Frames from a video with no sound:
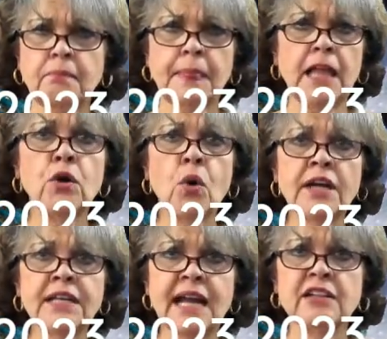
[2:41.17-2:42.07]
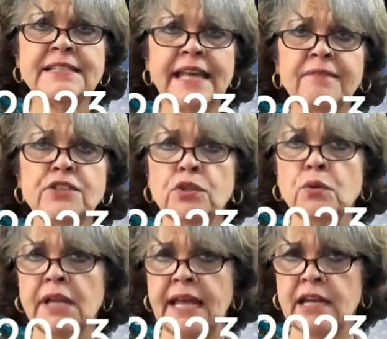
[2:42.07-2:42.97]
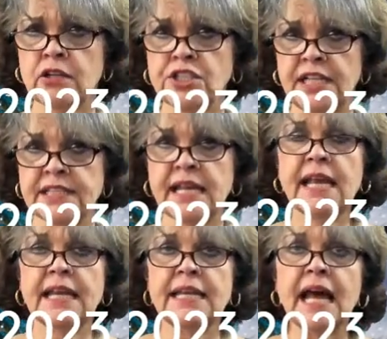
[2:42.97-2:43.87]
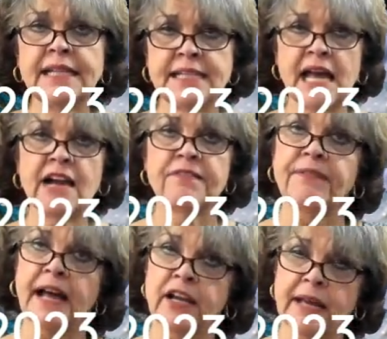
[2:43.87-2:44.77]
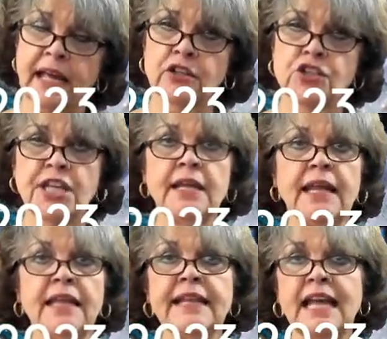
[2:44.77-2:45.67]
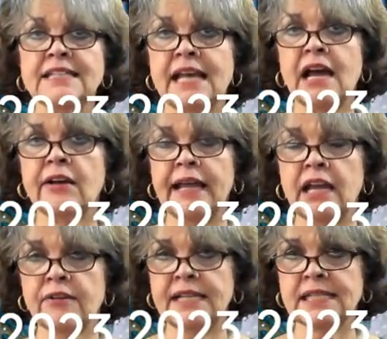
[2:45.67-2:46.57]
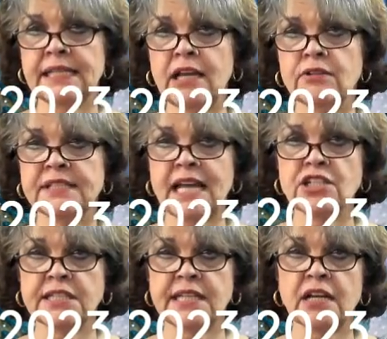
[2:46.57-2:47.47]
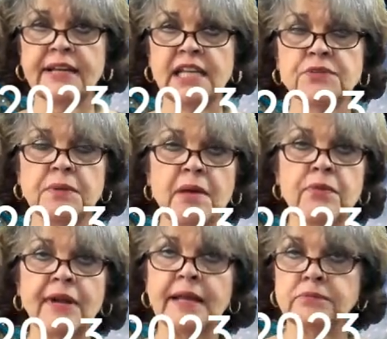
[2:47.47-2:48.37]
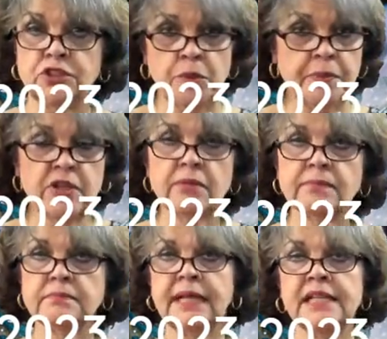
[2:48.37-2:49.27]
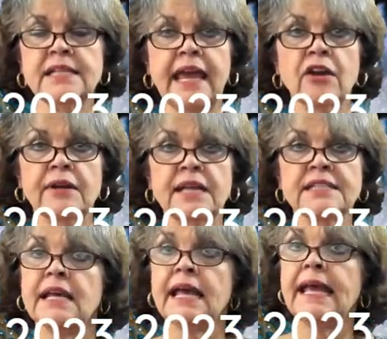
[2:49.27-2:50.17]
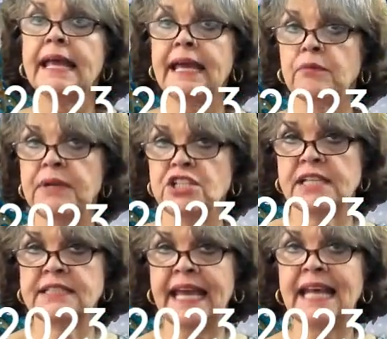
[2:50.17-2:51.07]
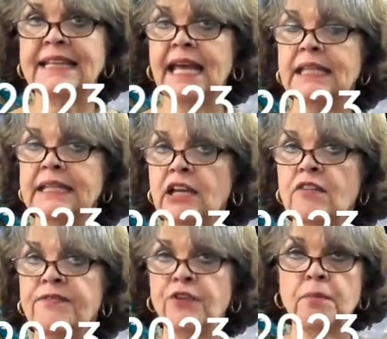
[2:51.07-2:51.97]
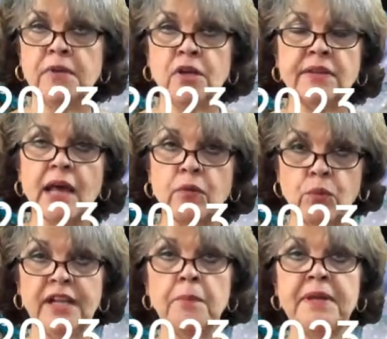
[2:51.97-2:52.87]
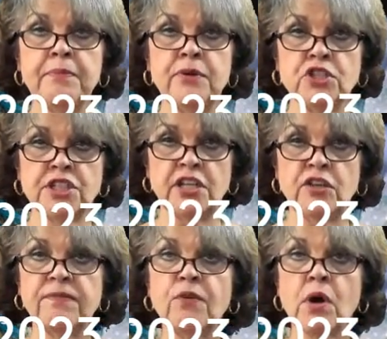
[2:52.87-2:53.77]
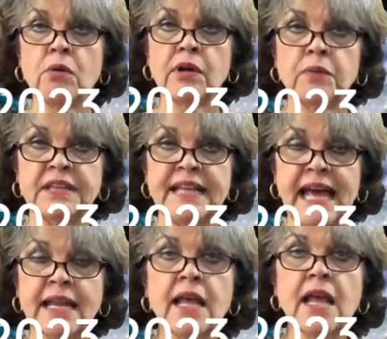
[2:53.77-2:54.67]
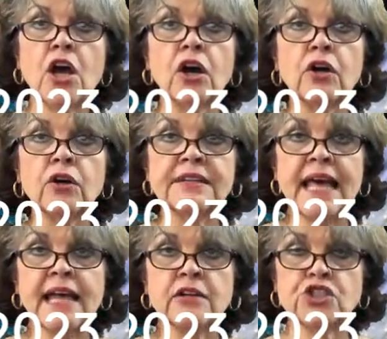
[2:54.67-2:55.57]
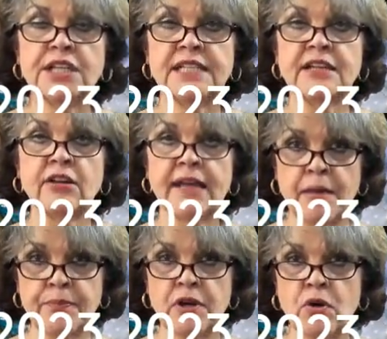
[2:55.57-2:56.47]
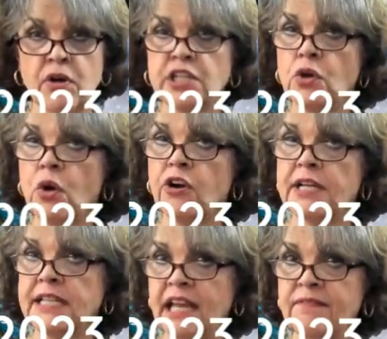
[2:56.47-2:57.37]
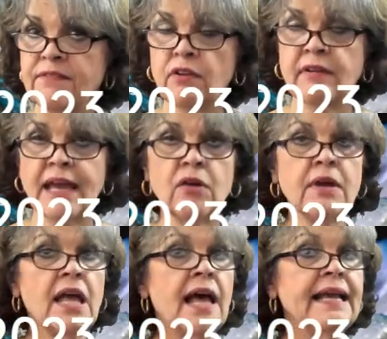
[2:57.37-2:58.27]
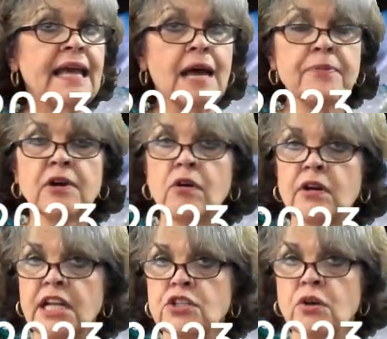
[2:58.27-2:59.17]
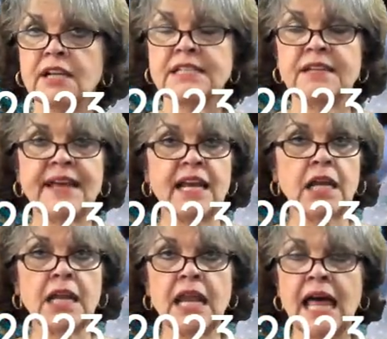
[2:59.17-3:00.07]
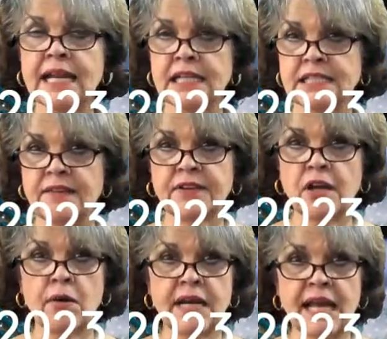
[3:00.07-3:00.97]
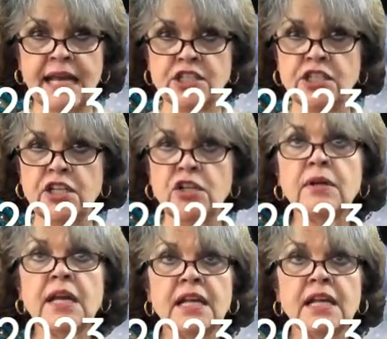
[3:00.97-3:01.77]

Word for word: Court cards have dual energies. Knights are fire energy, and that's our Aries, Leo, and Sagittarius. Remember, Jupiter in Aries, and we just had that Leo full moon that will be pushing you forward with that. Earth energy is our Capricorn, Taurus, and Virgo. Capricorn and Taurus have had a lot of stuff going on too.